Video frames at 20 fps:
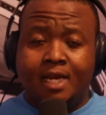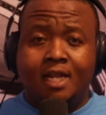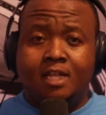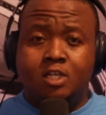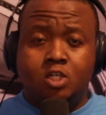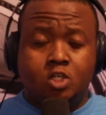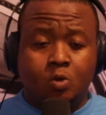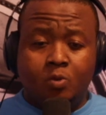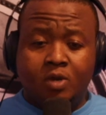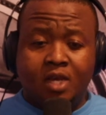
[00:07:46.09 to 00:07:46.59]

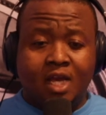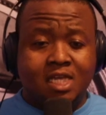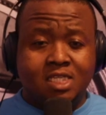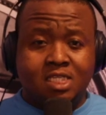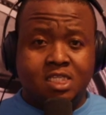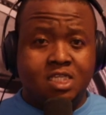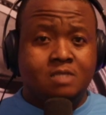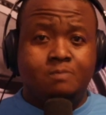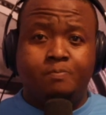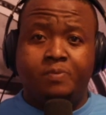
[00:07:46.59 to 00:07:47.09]
other than
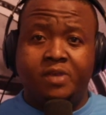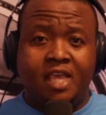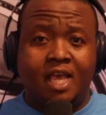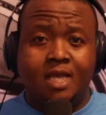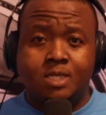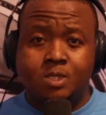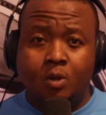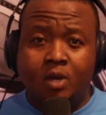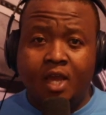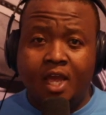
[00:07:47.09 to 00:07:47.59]
showing us this
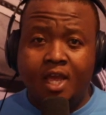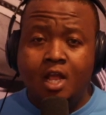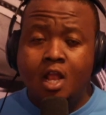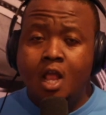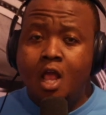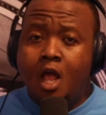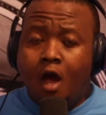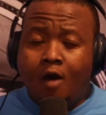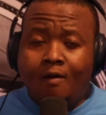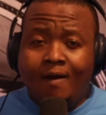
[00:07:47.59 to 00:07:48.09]
BS,
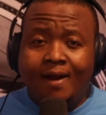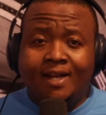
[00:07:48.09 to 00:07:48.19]
okay?